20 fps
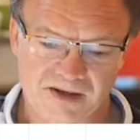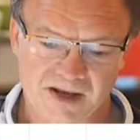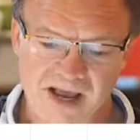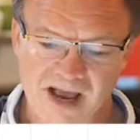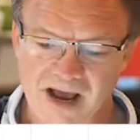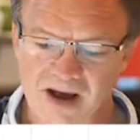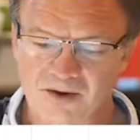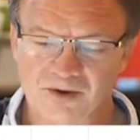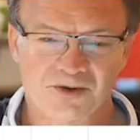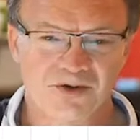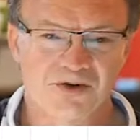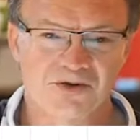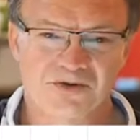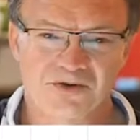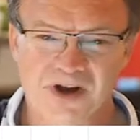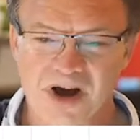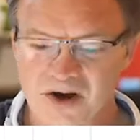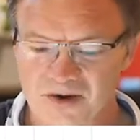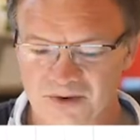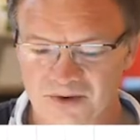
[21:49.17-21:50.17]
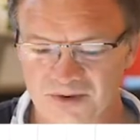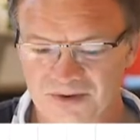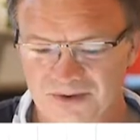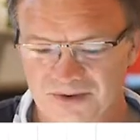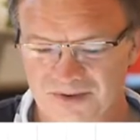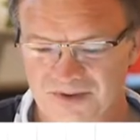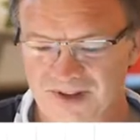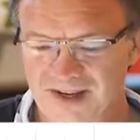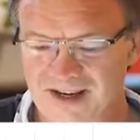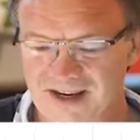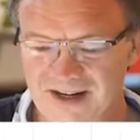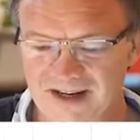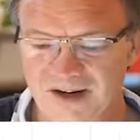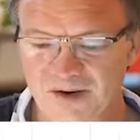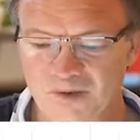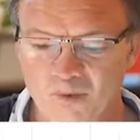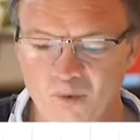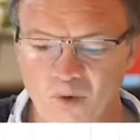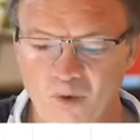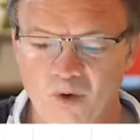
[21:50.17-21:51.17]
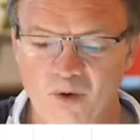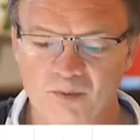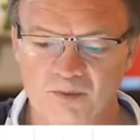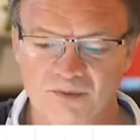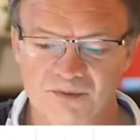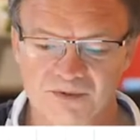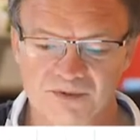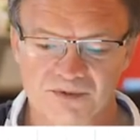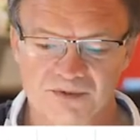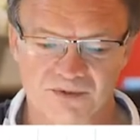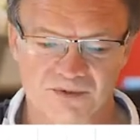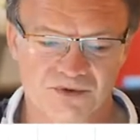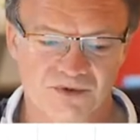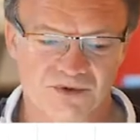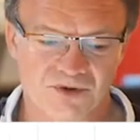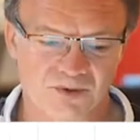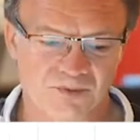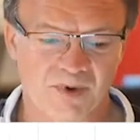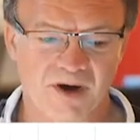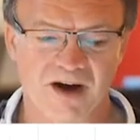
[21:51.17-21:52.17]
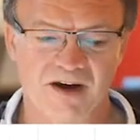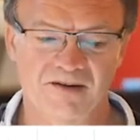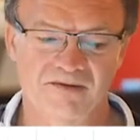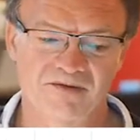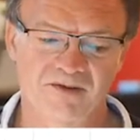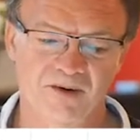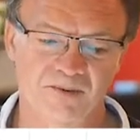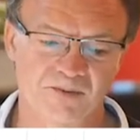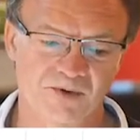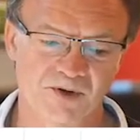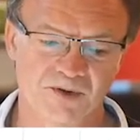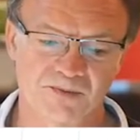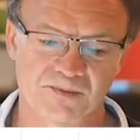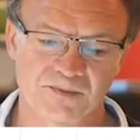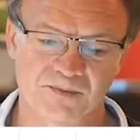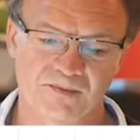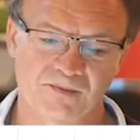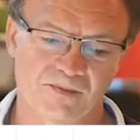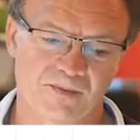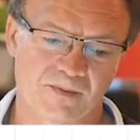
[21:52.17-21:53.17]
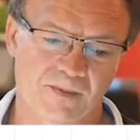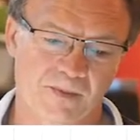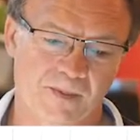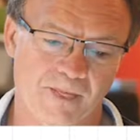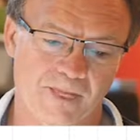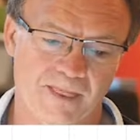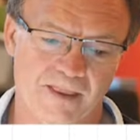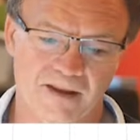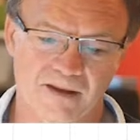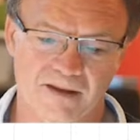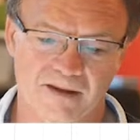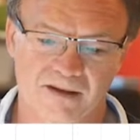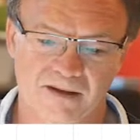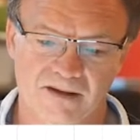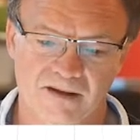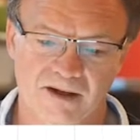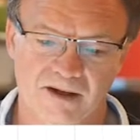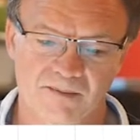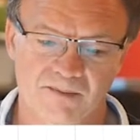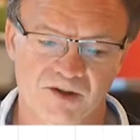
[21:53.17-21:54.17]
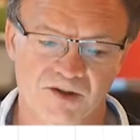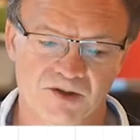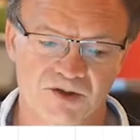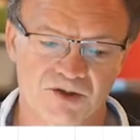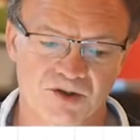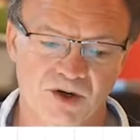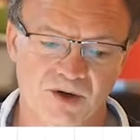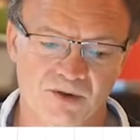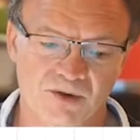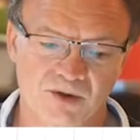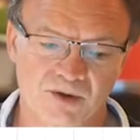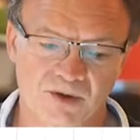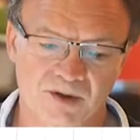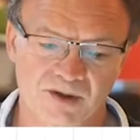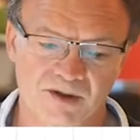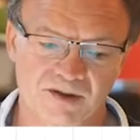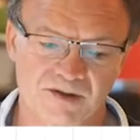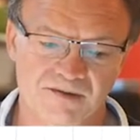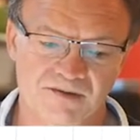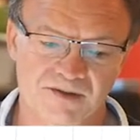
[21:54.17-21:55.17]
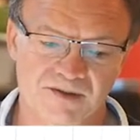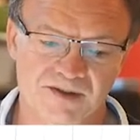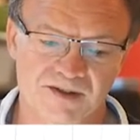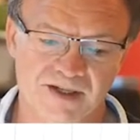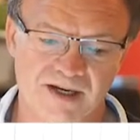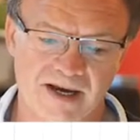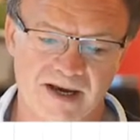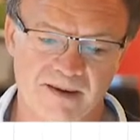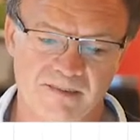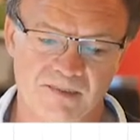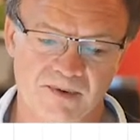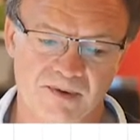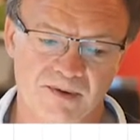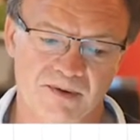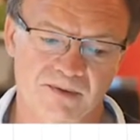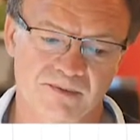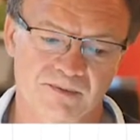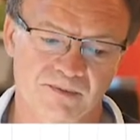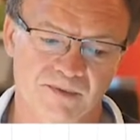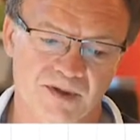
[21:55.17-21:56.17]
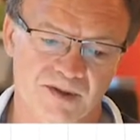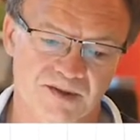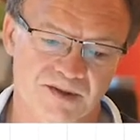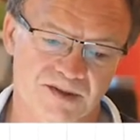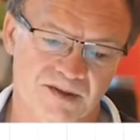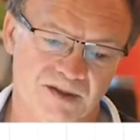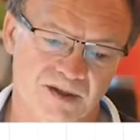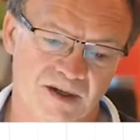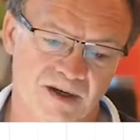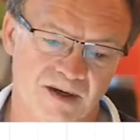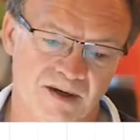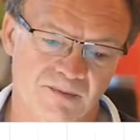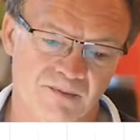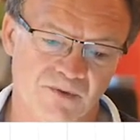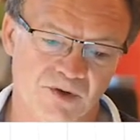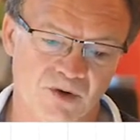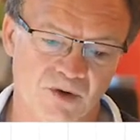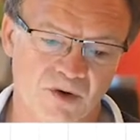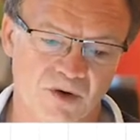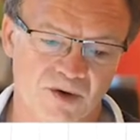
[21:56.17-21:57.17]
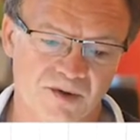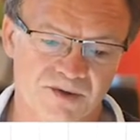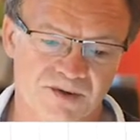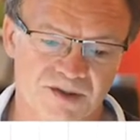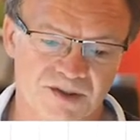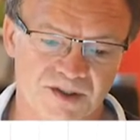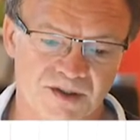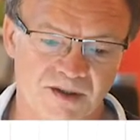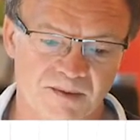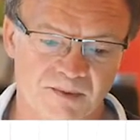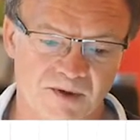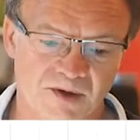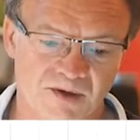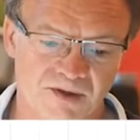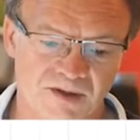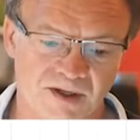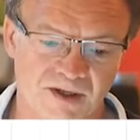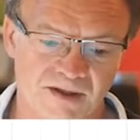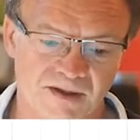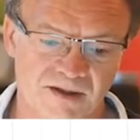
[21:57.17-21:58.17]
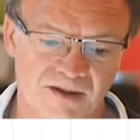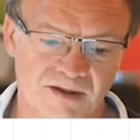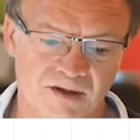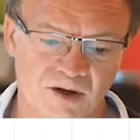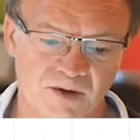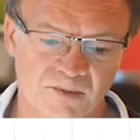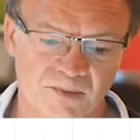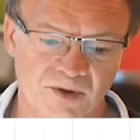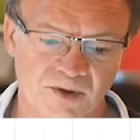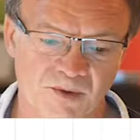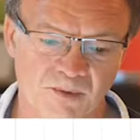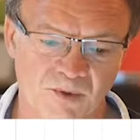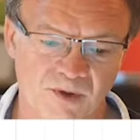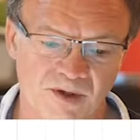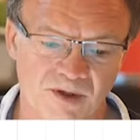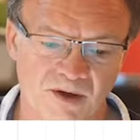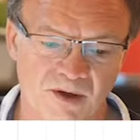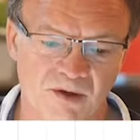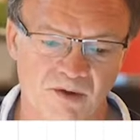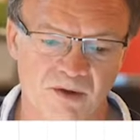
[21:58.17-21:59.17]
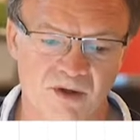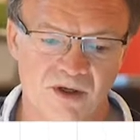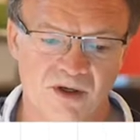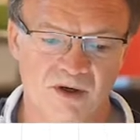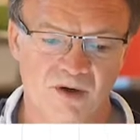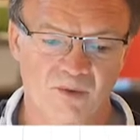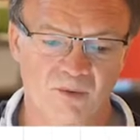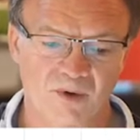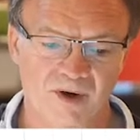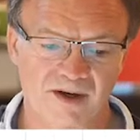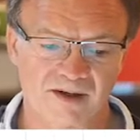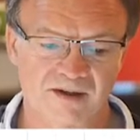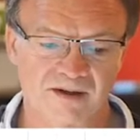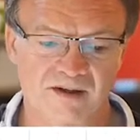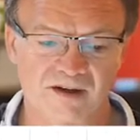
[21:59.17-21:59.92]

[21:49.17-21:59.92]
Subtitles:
How do you know they're getting warm to buy from you? I'm going to show you on a different tab. You can't see because I didn't open the window wide